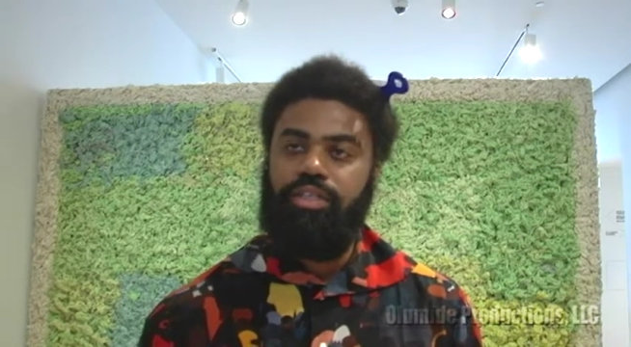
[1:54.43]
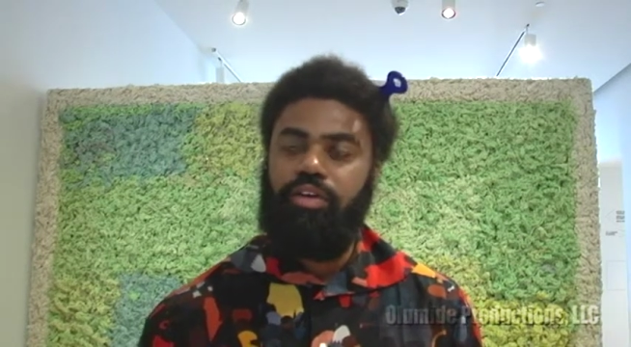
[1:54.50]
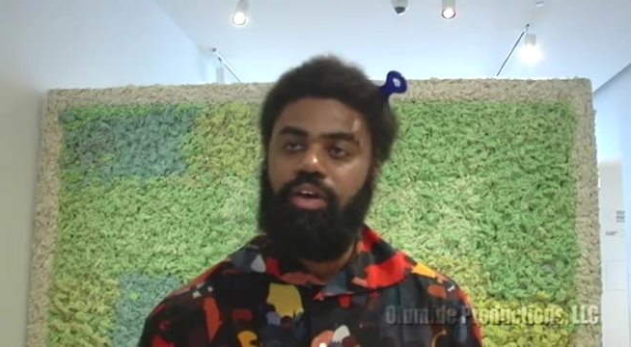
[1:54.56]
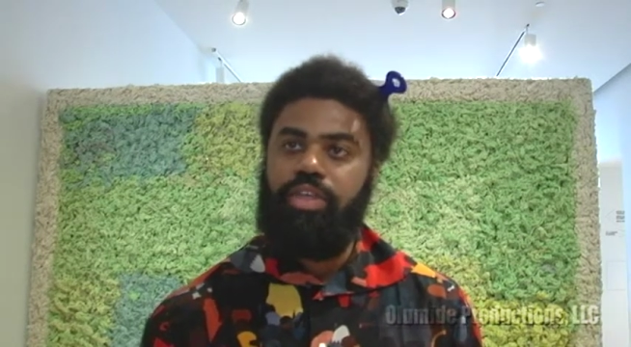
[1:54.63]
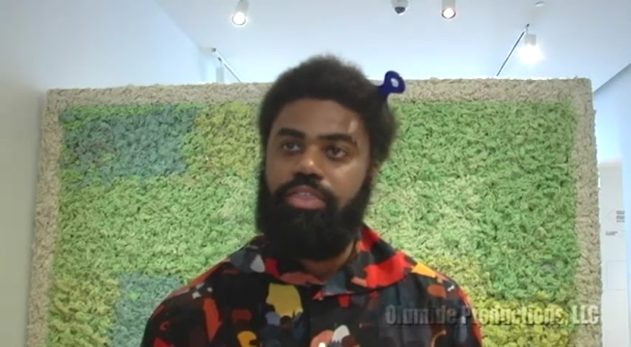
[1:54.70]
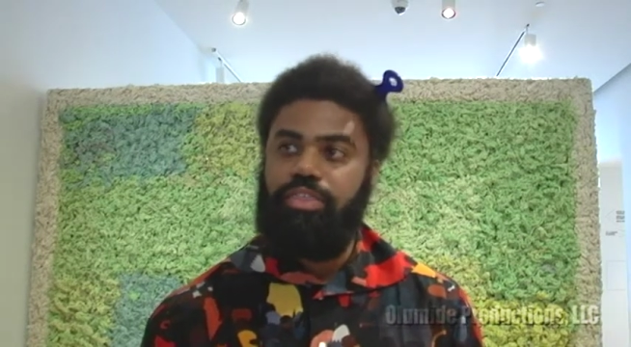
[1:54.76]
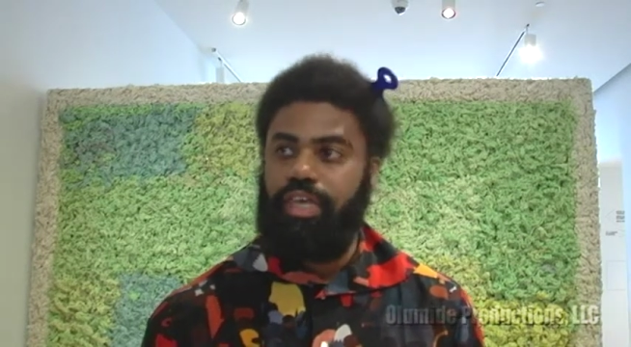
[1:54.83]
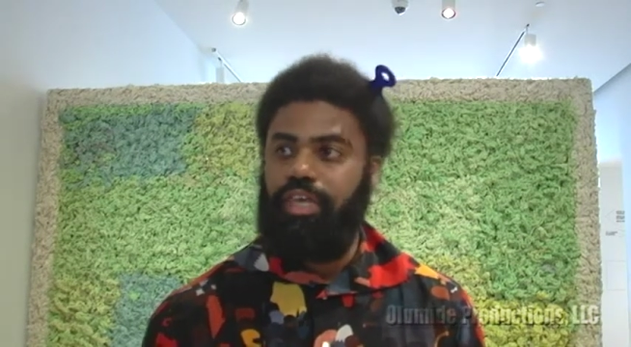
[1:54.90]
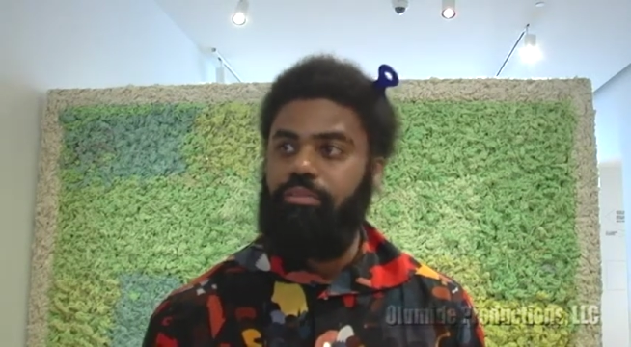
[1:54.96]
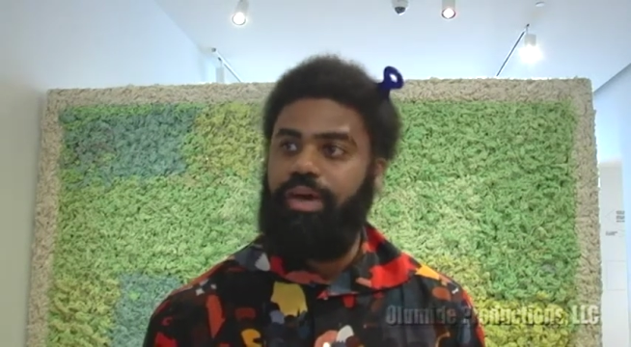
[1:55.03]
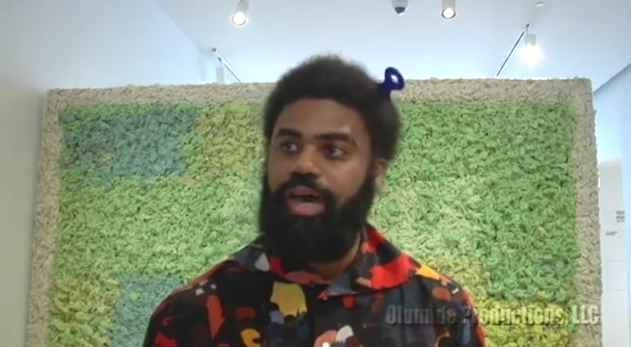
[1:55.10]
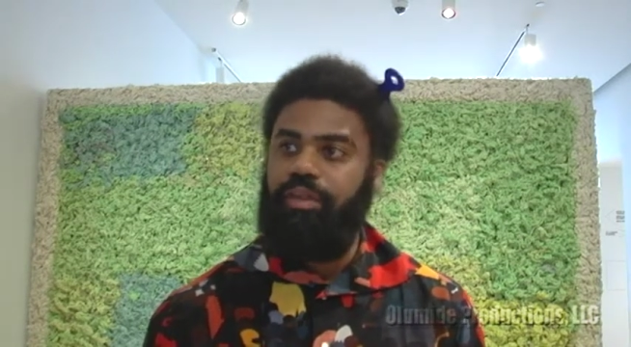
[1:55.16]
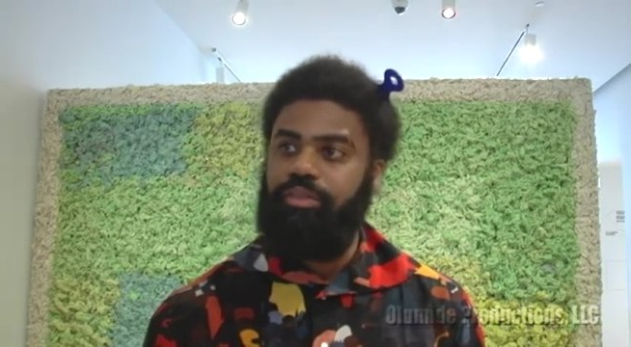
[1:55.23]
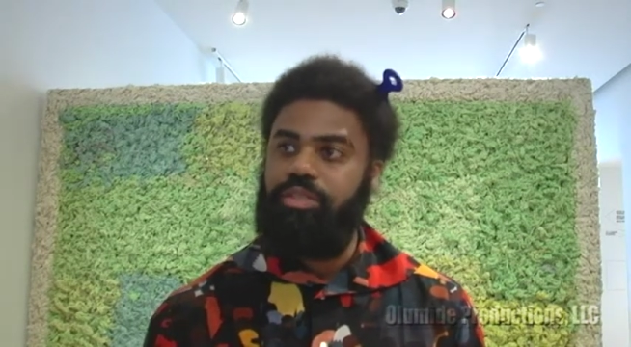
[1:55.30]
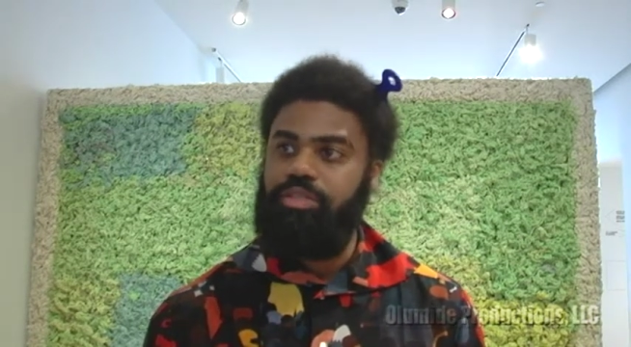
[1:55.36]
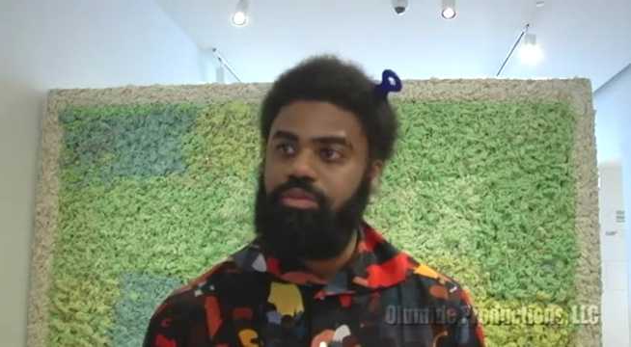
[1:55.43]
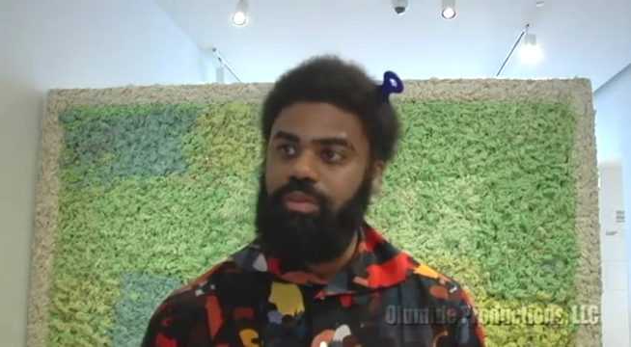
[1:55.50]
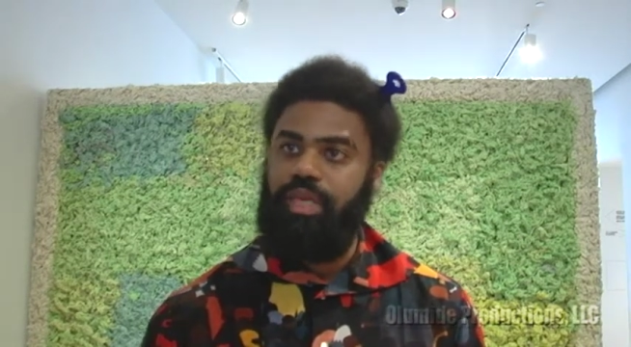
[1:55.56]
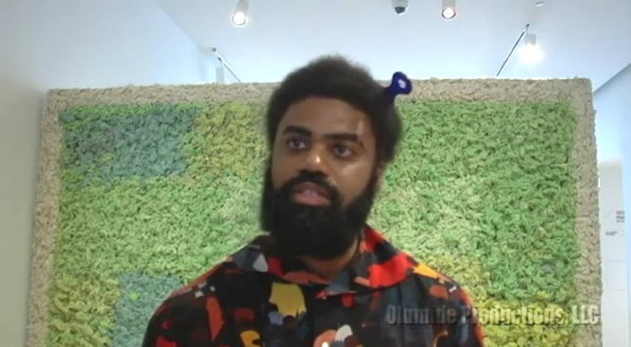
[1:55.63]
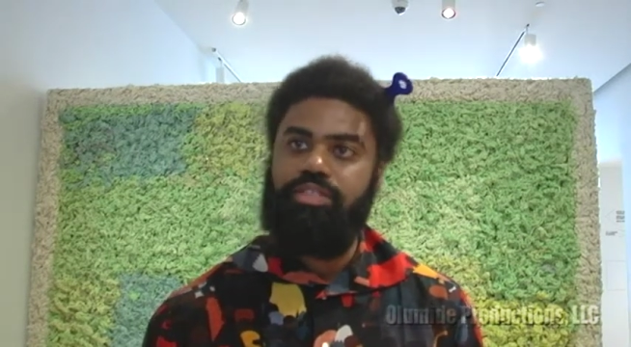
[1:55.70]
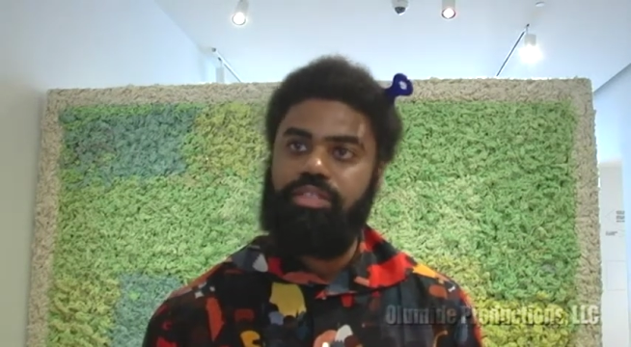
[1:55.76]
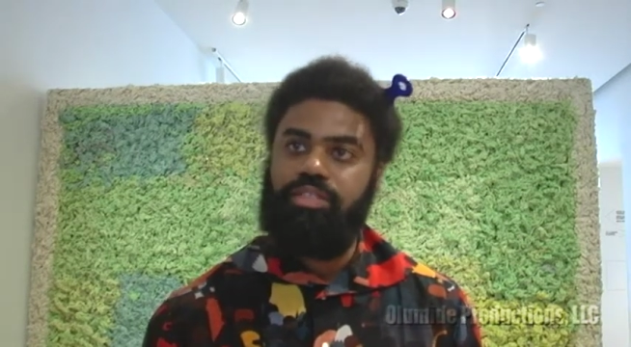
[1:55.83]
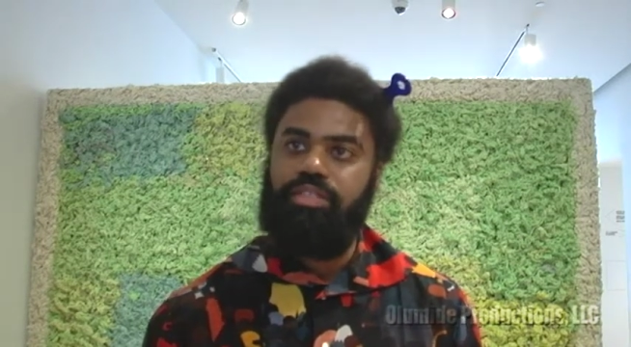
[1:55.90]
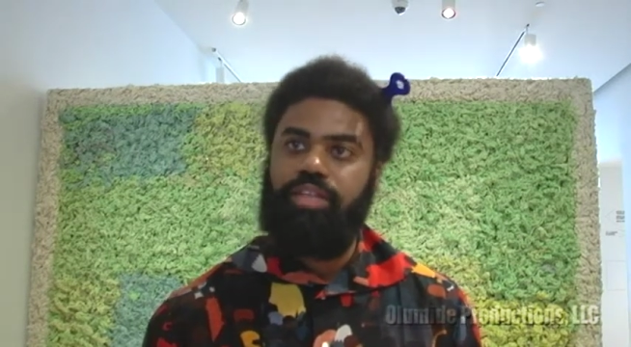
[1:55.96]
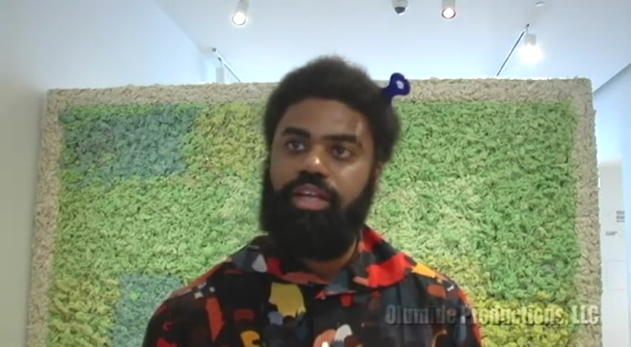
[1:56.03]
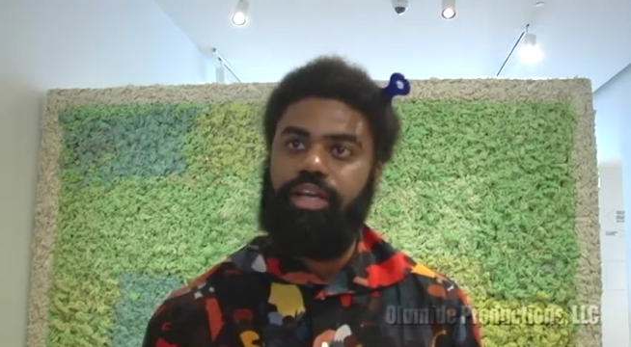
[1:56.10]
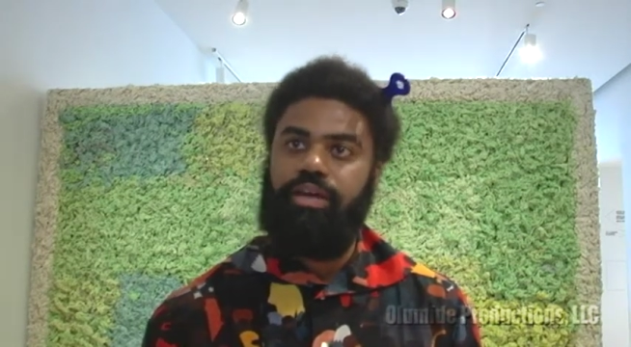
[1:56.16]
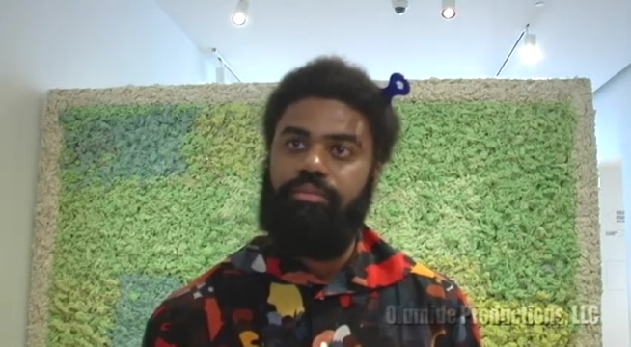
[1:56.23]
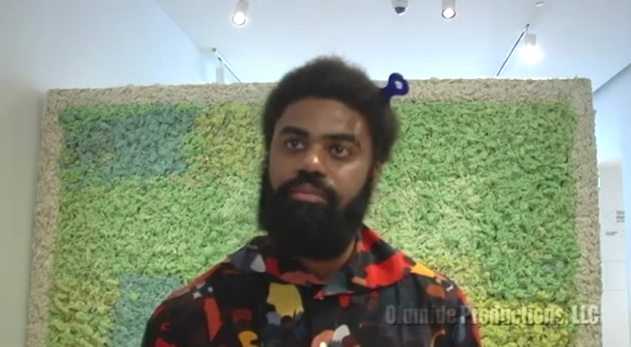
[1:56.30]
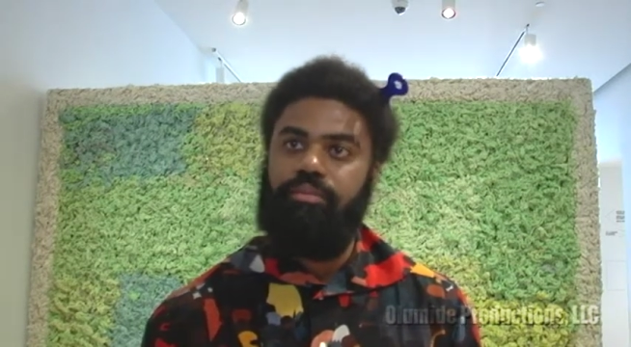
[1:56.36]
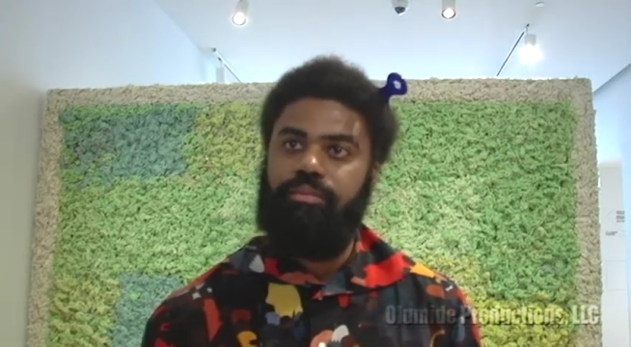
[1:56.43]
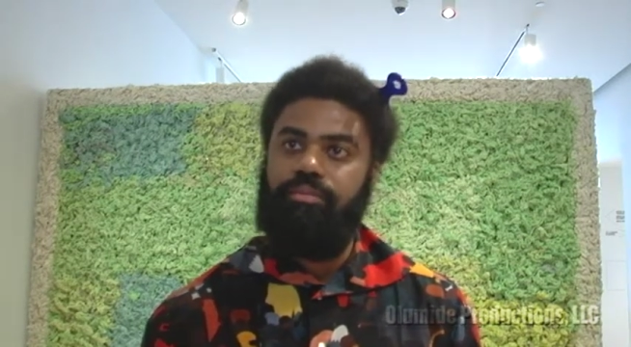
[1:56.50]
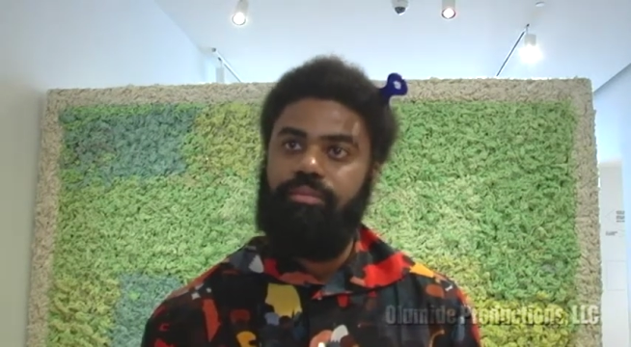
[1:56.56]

I think about the spaces that I'm